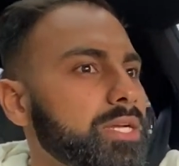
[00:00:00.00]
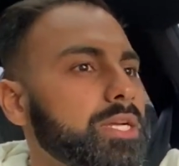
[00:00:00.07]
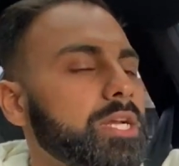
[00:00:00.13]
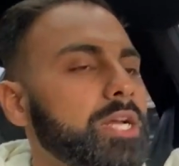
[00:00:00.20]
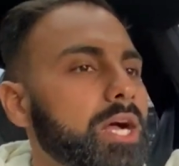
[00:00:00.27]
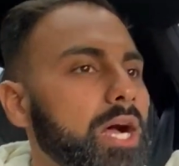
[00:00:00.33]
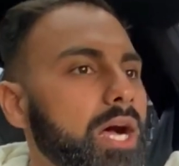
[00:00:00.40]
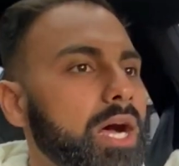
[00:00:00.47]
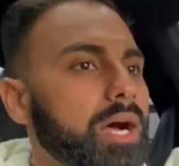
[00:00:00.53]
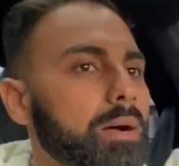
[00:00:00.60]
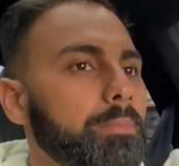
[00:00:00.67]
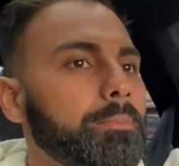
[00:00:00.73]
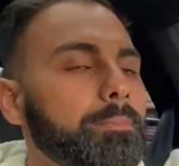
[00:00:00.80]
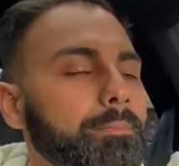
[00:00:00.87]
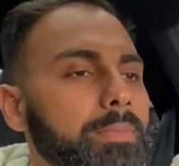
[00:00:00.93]

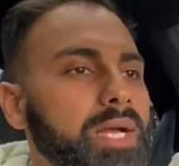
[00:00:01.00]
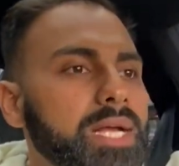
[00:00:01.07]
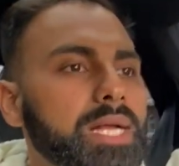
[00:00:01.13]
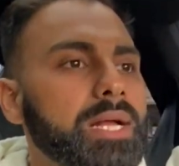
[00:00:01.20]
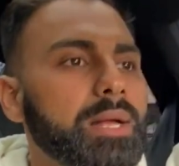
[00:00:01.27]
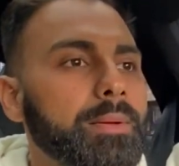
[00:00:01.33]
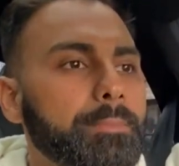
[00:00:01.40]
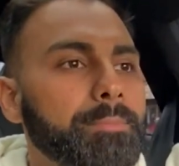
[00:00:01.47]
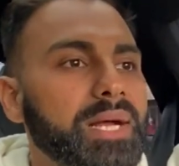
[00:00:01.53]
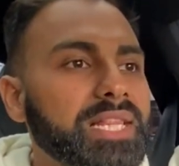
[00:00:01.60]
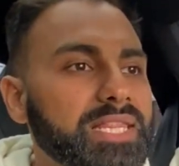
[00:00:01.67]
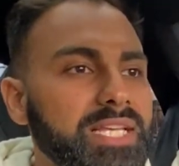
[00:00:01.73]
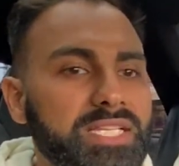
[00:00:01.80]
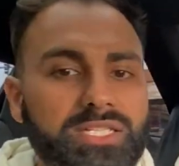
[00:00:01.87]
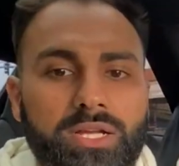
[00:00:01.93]

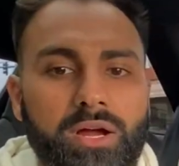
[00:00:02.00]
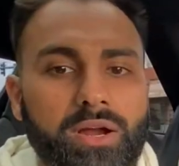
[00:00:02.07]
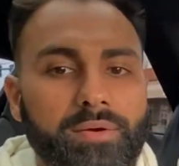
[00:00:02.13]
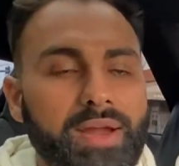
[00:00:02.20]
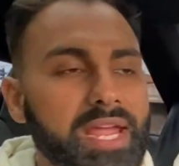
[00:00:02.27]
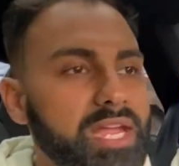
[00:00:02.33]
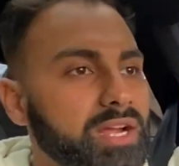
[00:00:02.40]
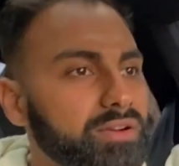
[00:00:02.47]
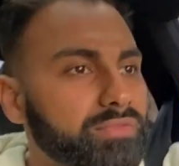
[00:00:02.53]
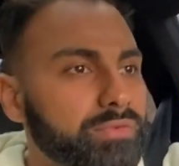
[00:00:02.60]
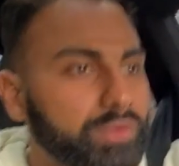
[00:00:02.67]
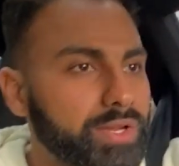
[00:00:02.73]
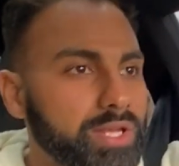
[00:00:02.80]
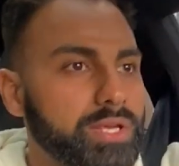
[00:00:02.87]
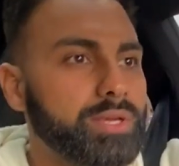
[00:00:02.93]
But this car right here
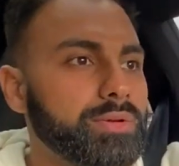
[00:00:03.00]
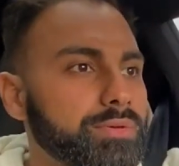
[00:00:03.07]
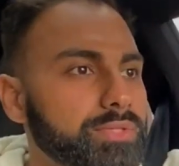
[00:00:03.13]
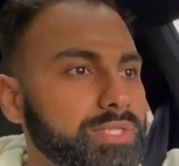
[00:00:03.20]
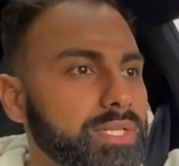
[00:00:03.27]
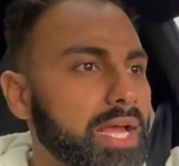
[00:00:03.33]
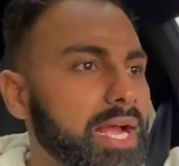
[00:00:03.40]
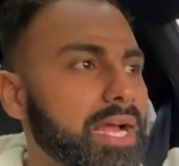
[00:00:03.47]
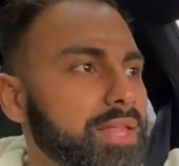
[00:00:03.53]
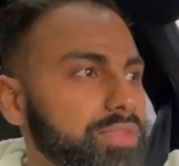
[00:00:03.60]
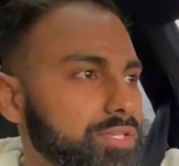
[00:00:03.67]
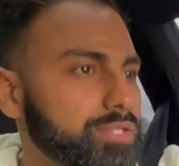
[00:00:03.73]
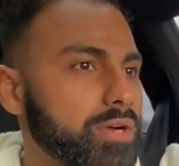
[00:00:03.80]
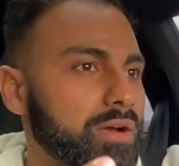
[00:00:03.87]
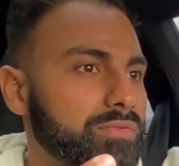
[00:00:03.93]
for used, I got
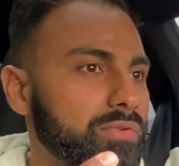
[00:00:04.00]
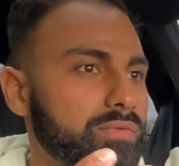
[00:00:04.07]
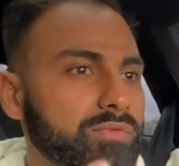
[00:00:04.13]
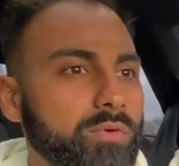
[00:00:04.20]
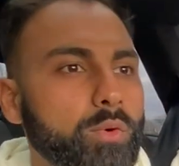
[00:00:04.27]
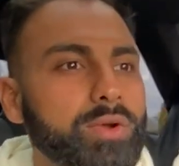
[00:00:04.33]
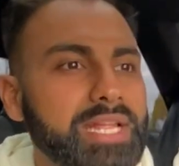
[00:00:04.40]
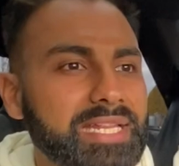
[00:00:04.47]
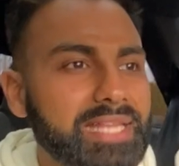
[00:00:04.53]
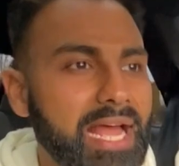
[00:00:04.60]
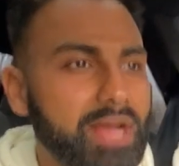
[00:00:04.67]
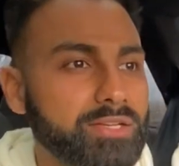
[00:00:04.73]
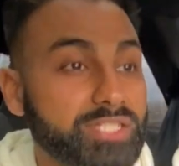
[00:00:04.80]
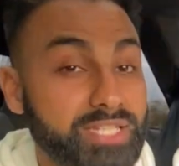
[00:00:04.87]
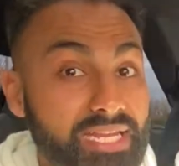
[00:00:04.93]
this car for
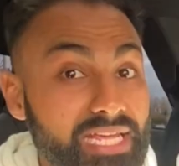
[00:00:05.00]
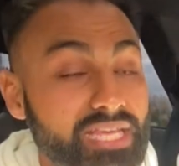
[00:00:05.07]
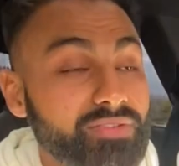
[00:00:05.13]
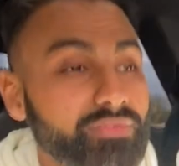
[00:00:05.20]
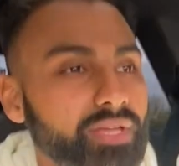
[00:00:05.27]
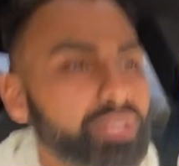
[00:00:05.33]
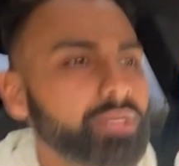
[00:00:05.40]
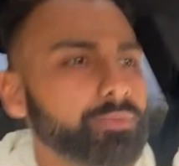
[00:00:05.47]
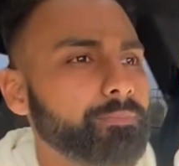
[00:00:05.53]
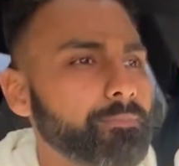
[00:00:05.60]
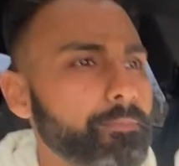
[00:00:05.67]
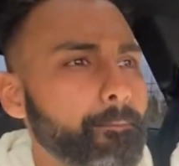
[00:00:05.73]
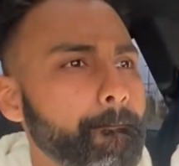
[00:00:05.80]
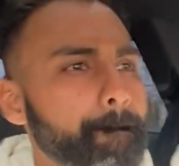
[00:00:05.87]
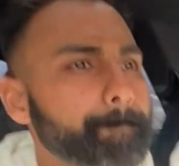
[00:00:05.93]
$40,000
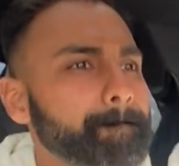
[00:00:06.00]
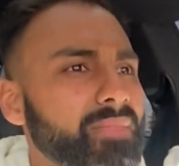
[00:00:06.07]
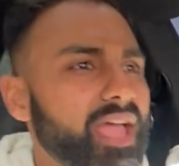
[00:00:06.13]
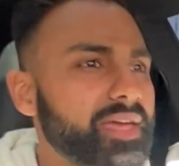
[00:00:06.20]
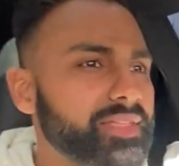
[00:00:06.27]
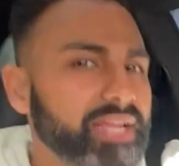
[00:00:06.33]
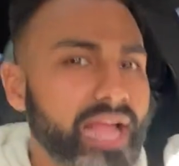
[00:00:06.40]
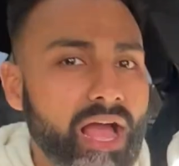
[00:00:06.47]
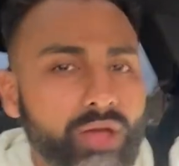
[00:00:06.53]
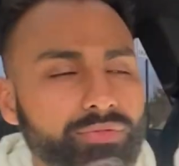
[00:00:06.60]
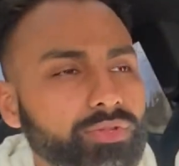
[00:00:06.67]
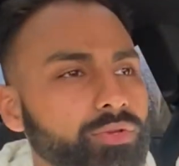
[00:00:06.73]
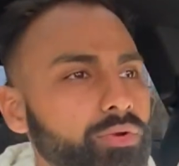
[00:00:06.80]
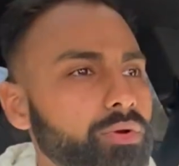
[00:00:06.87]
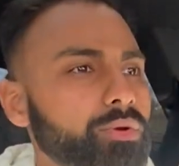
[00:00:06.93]
even. I think
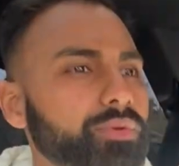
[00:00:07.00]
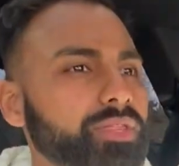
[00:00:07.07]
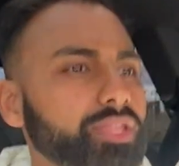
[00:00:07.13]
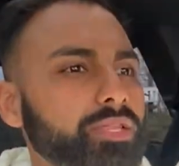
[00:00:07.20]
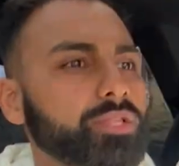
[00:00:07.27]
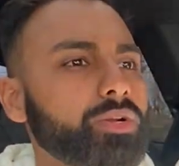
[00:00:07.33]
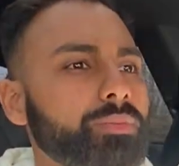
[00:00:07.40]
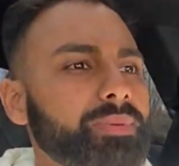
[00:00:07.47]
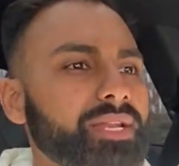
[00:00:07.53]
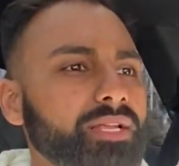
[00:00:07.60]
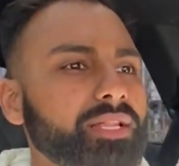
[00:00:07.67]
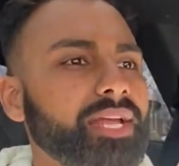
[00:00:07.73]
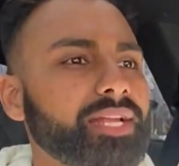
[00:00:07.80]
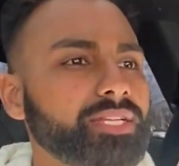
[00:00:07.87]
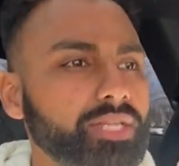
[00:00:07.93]
out the door with a little bit
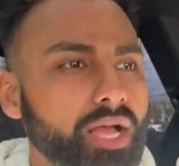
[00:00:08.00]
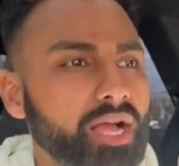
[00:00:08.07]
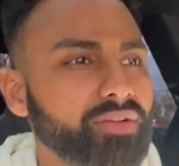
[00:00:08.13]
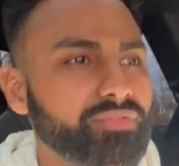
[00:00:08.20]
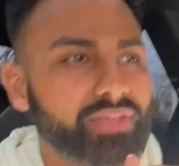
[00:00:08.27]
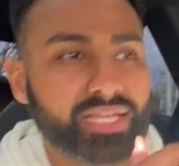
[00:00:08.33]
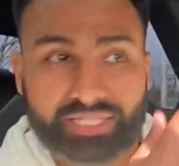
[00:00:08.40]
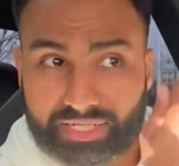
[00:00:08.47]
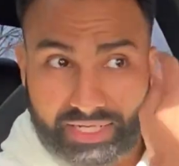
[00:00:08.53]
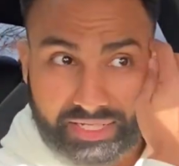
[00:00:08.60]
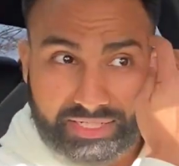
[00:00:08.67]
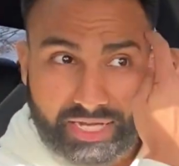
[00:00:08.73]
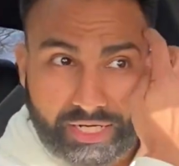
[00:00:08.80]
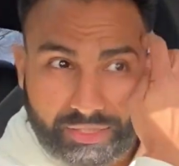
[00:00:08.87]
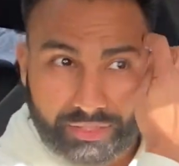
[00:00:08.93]
of like dog fees and
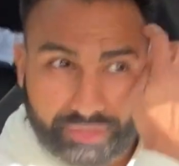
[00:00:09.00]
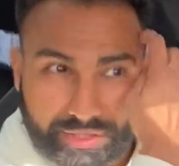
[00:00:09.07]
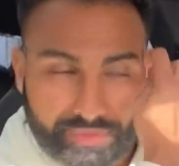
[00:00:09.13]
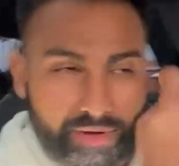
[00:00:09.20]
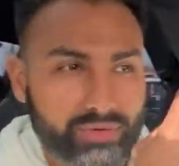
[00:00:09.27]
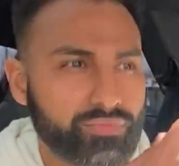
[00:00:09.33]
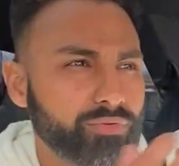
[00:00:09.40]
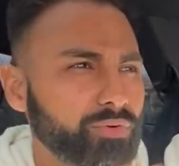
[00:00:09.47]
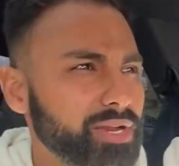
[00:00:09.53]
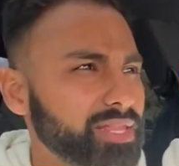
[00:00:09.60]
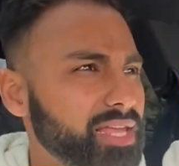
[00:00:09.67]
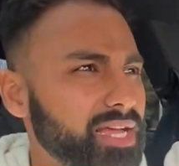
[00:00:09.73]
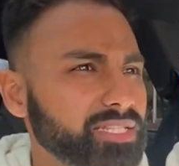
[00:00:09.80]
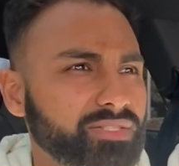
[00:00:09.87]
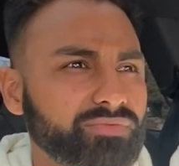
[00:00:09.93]
etc. is around
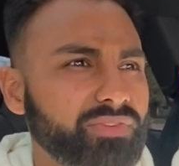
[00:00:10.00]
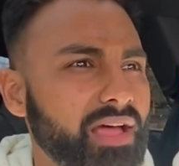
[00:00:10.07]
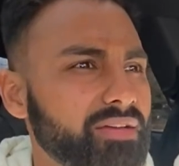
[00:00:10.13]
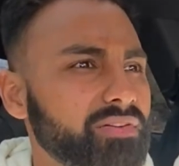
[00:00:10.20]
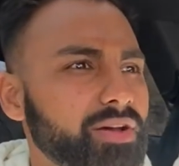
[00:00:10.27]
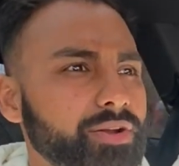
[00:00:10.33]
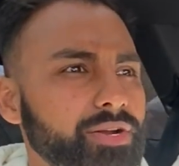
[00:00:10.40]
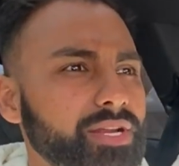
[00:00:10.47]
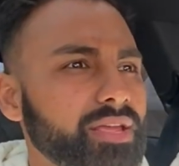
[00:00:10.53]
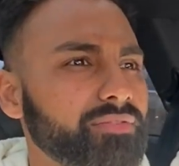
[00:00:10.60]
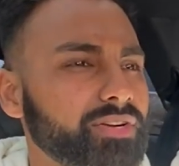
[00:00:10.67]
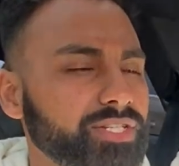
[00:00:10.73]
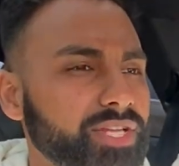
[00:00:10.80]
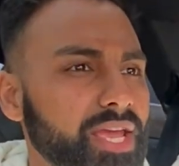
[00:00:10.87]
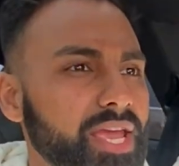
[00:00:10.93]
$40,500
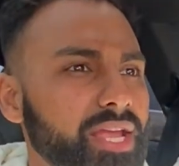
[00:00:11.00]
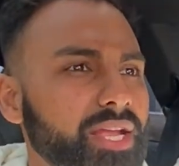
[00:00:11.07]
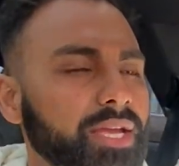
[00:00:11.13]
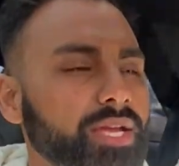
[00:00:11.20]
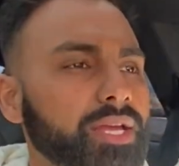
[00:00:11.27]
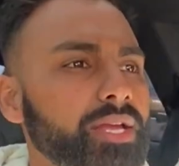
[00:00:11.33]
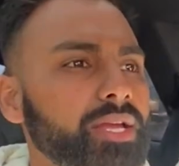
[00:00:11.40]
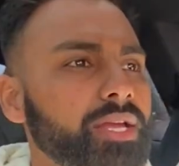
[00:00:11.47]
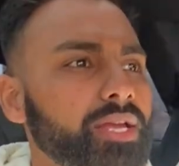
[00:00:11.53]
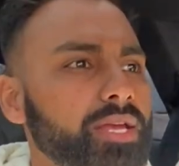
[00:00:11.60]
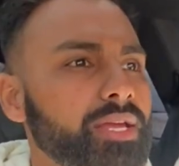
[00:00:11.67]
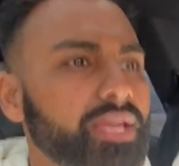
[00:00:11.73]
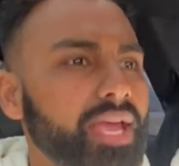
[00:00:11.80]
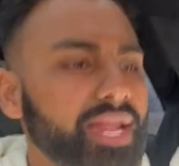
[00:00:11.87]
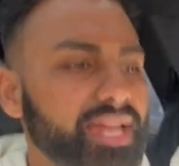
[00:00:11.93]
give or take.
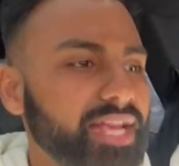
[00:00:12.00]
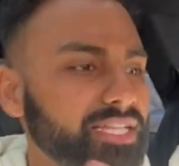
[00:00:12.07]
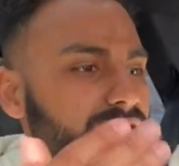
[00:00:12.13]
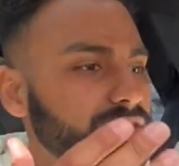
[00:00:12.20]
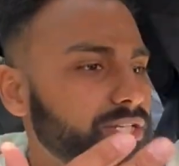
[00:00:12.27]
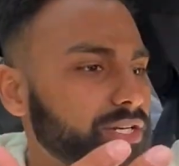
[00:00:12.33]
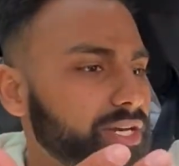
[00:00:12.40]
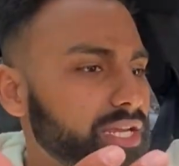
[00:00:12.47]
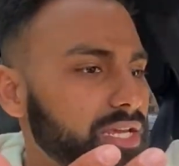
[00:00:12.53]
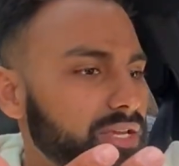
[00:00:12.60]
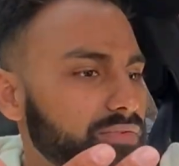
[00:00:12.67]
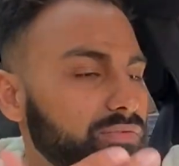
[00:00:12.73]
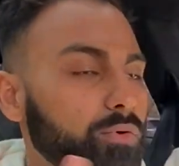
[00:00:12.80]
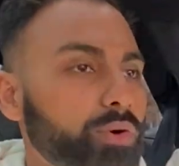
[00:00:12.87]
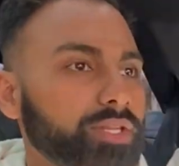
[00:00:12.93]
And it has
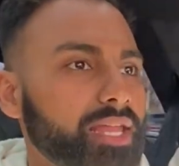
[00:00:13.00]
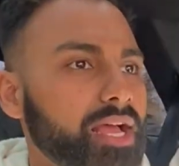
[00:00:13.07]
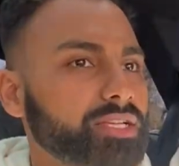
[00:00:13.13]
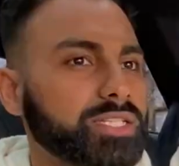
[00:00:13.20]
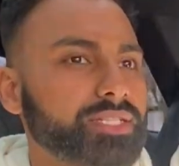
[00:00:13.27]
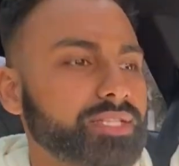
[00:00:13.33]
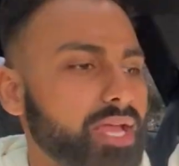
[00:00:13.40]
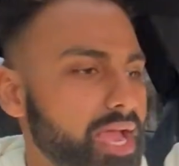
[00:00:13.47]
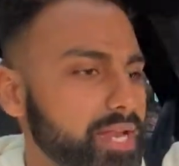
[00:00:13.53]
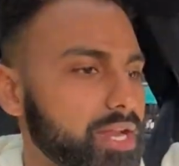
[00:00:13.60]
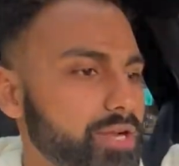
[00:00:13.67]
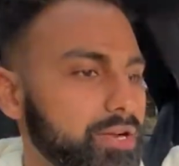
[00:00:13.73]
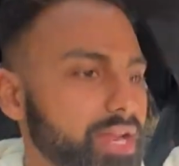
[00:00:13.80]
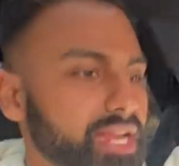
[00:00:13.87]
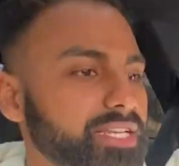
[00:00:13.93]

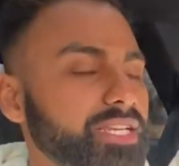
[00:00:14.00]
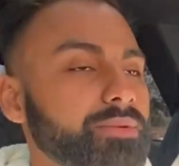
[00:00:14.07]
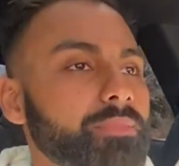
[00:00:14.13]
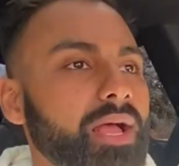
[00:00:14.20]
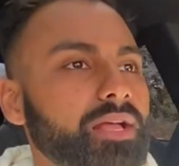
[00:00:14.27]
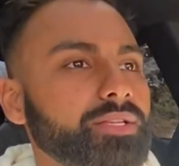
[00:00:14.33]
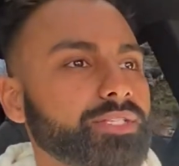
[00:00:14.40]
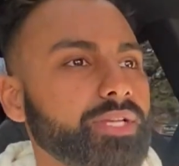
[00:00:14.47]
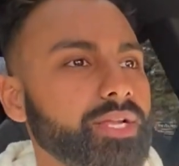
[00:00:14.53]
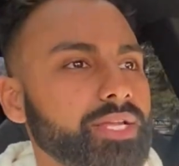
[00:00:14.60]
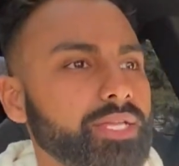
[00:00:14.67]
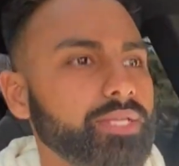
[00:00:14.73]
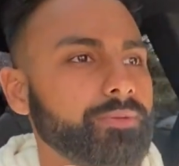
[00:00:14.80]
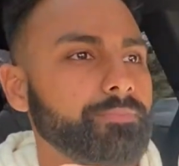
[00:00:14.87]
34,918 miles on it.